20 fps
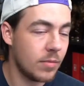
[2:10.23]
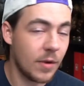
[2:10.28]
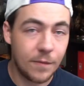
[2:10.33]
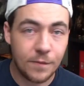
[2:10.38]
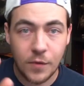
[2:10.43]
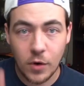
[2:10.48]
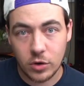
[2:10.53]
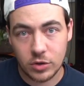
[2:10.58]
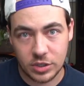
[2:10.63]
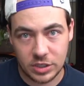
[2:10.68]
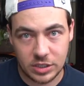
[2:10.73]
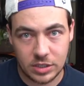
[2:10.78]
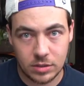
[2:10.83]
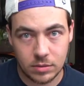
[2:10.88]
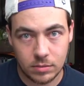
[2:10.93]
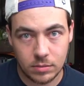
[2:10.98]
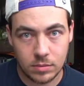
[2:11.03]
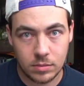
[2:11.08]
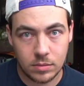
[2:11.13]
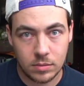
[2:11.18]
first,
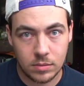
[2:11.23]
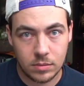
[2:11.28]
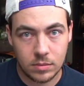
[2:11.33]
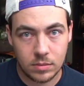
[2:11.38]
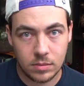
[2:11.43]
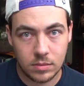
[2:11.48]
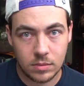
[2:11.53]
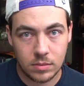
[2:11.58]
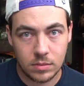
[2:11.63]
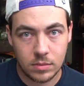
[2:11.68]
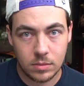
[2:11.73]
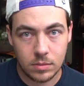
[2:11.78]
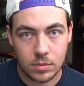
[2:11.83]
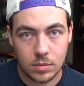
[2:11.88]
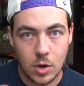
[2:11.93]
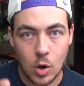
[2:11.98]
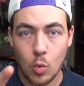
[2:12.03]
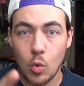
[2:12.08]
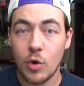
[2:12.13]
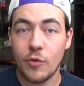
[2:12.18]

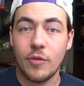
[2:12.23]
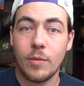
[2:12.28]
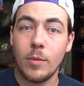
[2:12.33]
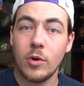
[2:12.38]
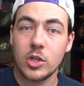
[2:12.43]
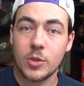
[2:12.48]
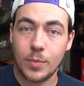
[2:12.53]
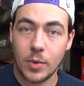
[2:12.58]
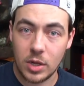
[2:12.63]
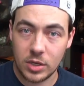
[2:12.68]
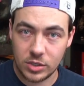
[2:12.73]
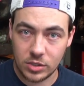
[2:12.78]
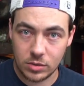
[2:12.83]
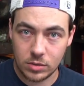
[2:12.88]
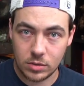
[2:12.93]
a word from our sponsor.